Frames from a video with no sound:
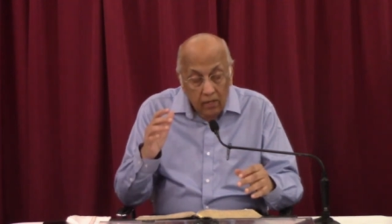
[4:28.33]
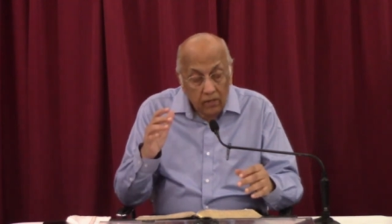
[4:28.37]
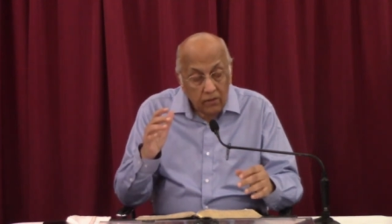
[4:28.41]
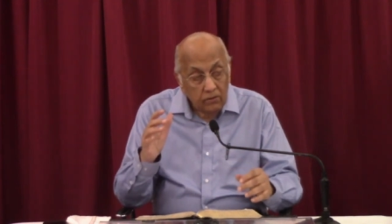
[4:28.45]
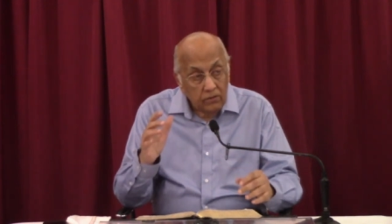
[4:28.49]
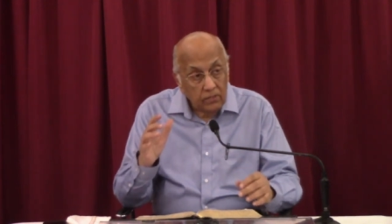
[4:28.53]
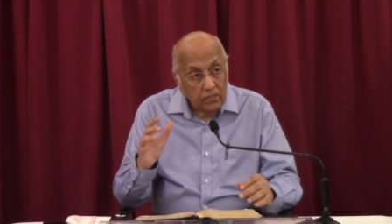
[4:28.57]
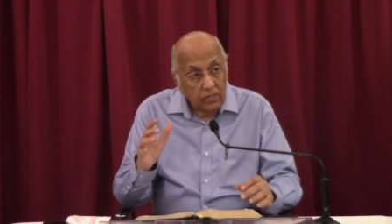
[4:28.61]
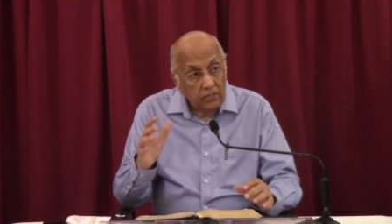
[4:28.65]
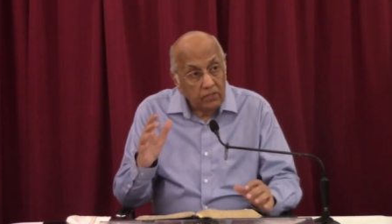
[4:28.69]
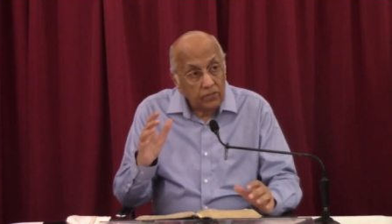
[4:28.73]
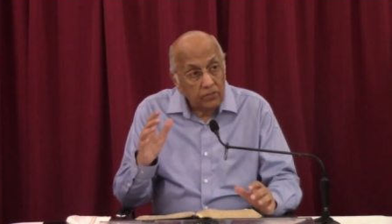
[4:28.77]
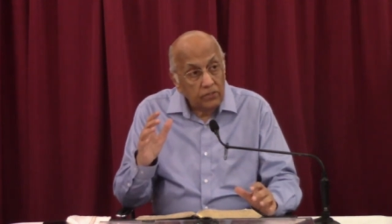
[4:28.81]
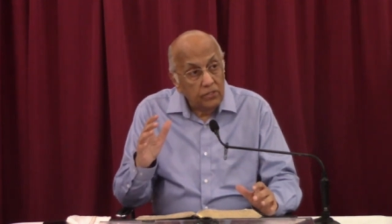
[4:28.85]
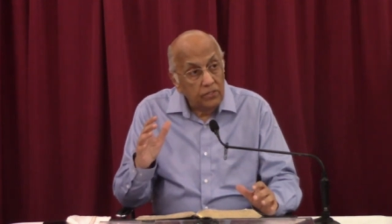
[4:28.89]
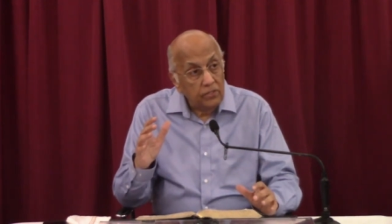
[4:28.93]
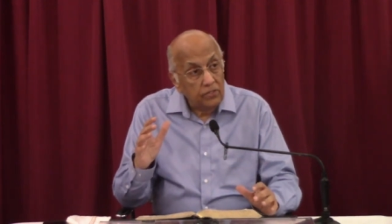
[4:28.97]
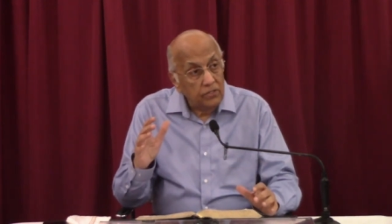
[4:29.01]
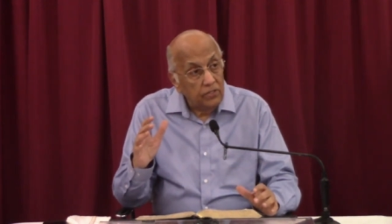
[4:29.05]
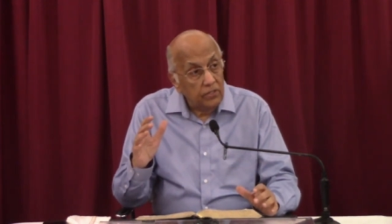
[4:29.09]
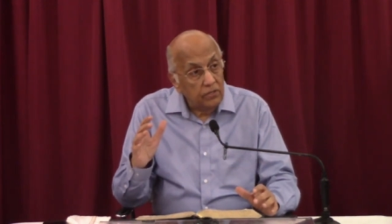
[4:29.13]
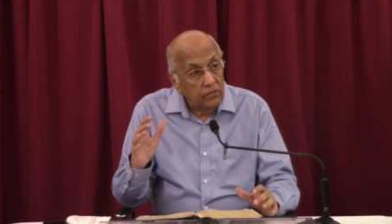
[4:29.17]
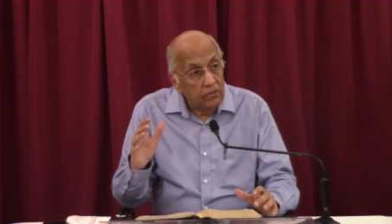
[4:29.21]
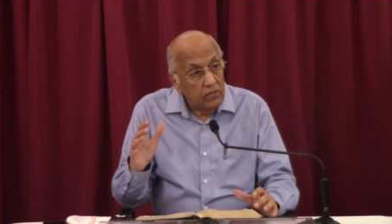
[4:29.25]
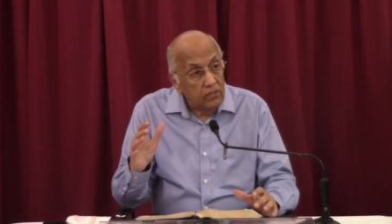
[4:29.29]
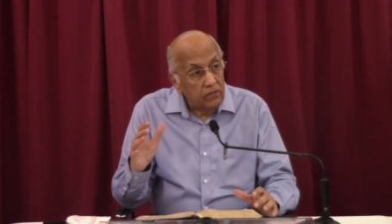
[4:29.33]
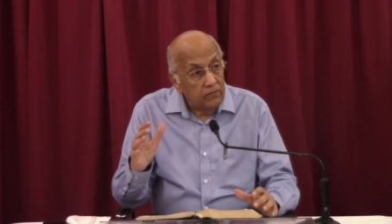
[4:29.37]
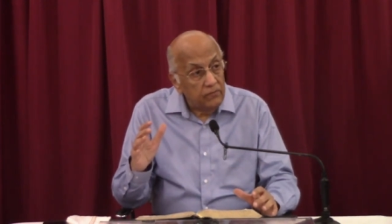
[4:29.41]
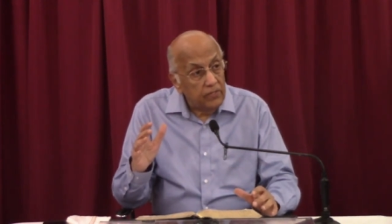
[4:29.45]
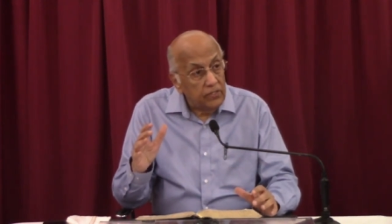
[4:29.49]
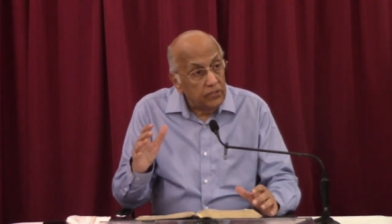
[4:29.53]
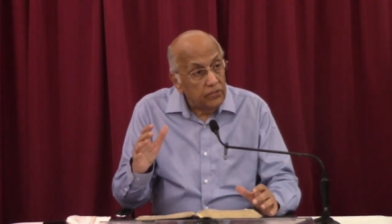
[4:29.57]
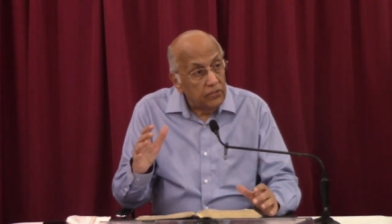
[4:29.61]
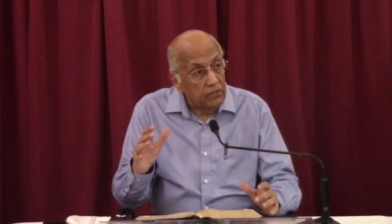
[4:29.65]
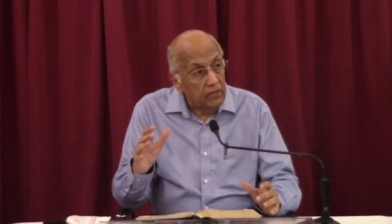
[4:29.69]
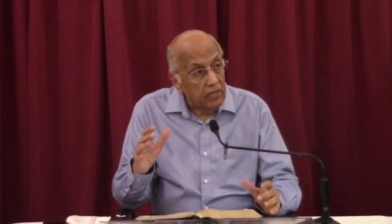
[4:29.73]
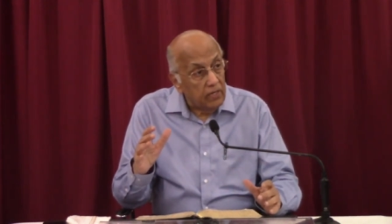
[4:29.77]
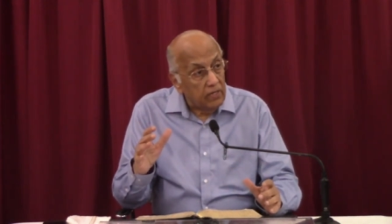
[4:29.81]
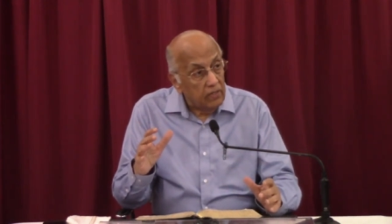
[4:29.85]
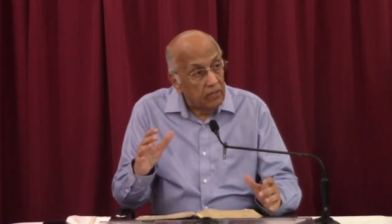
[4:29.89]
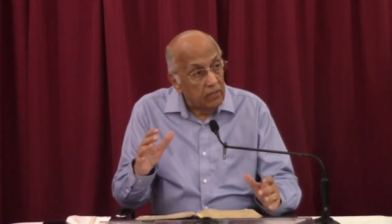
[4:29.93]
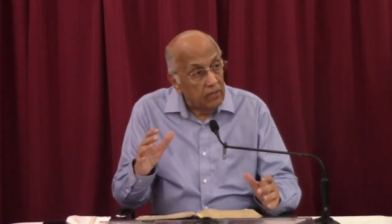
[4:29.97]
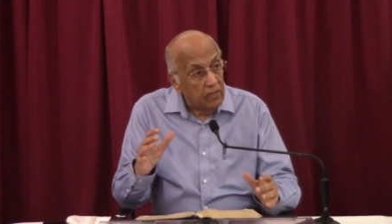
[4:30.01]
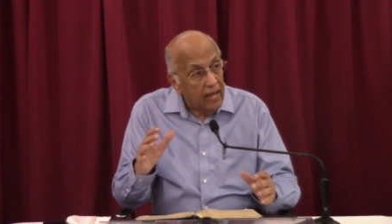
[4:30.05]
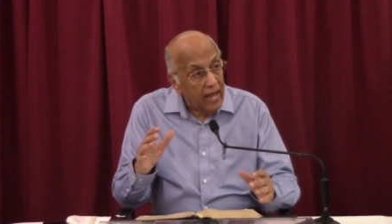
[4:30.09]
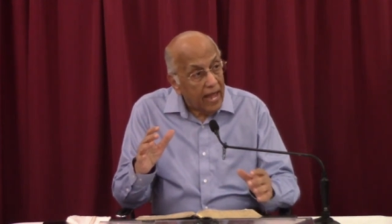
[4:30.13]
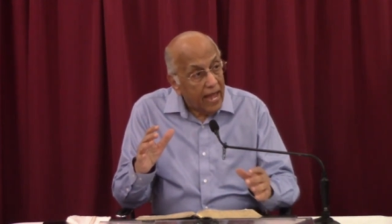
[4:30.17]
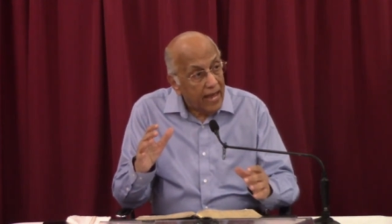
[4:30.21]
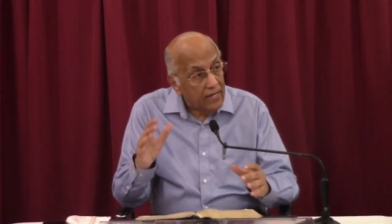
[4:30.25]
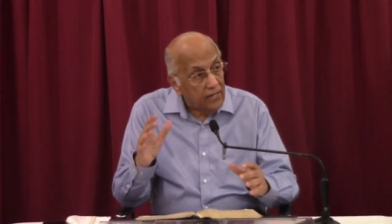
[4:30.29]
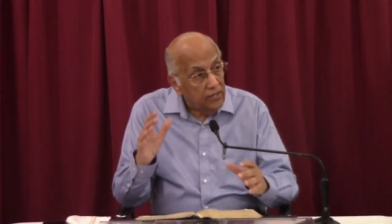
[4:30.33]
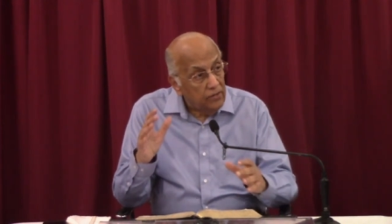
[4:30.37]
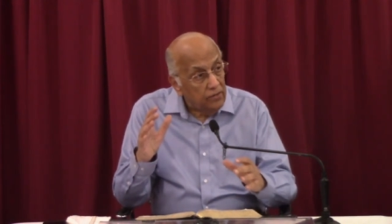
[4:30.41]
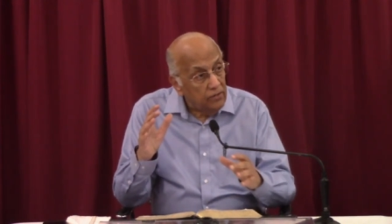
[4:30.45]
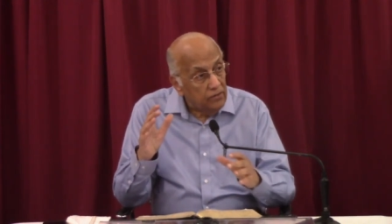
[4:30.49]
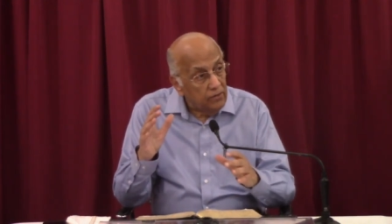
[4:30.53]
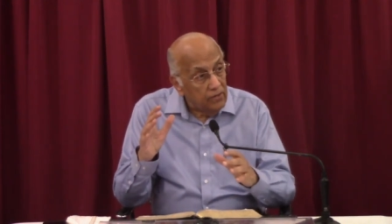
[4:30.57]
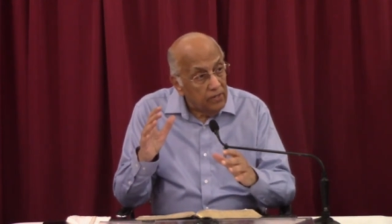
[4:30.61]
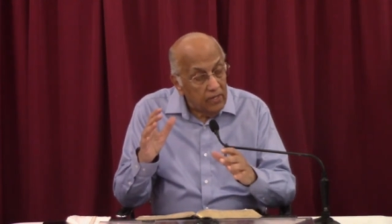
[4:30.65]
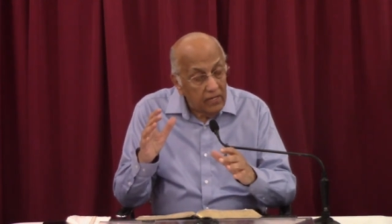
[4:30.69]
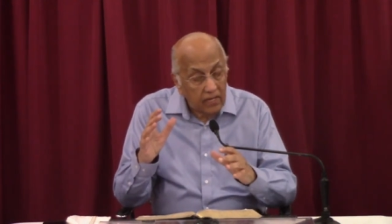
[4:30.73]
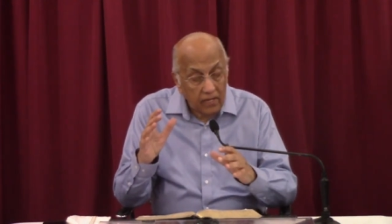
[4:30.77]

You see, the children of Israel had to